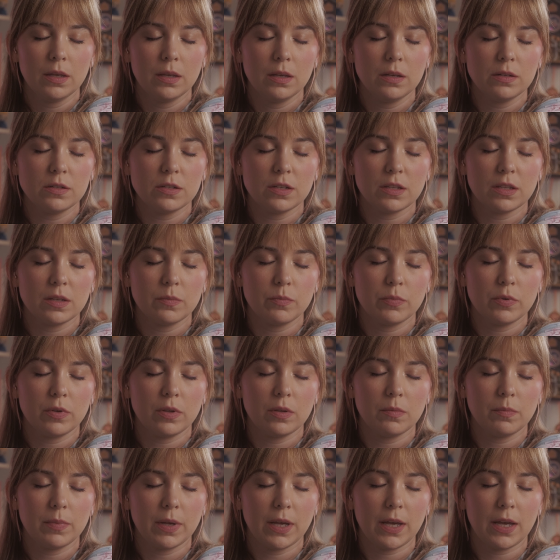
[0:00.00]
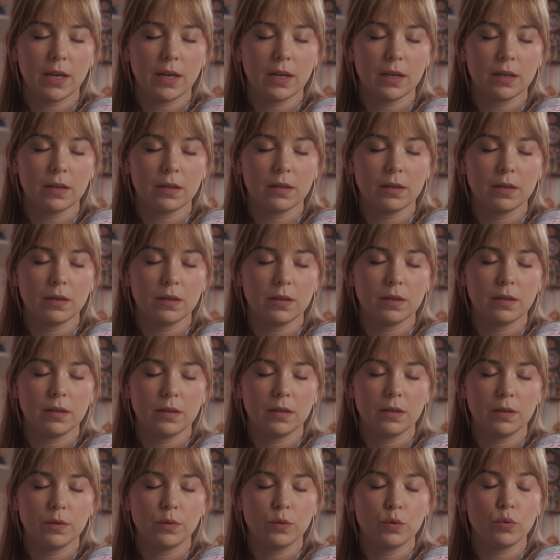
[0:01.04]
And gently pull it back
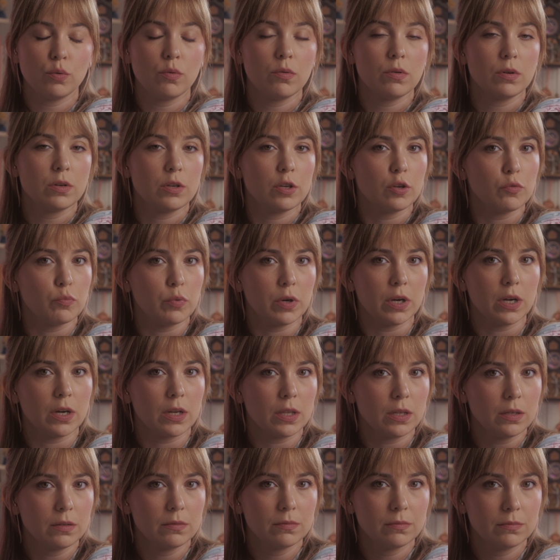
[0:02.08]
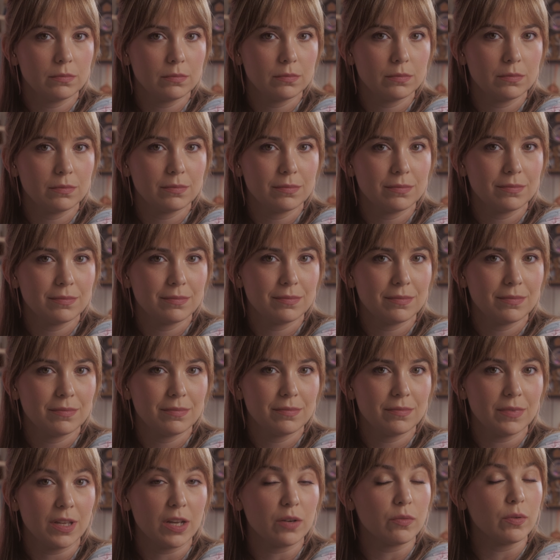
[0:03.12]
toward your body
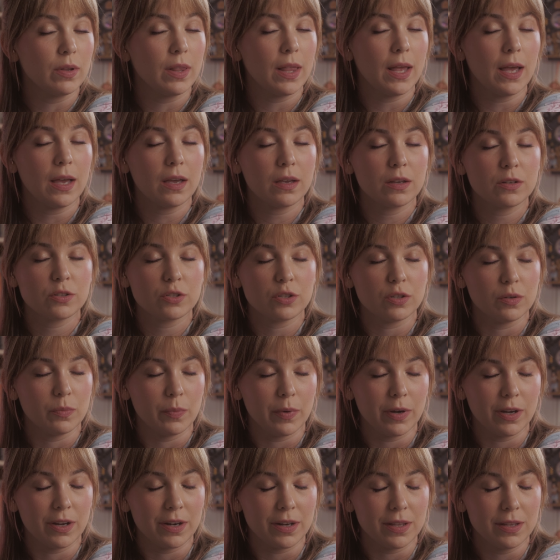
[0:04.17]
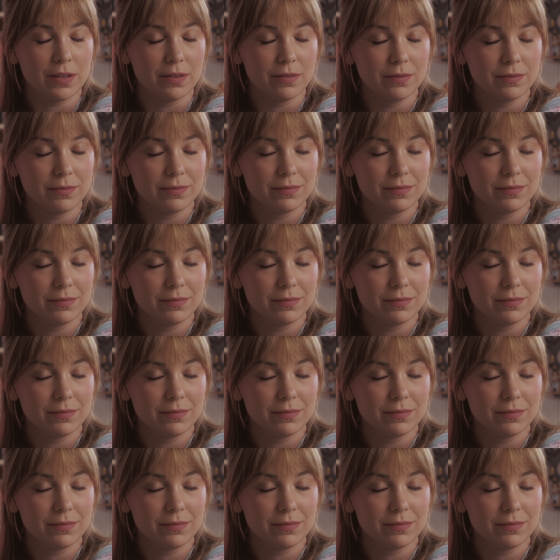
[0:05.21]
and relax your body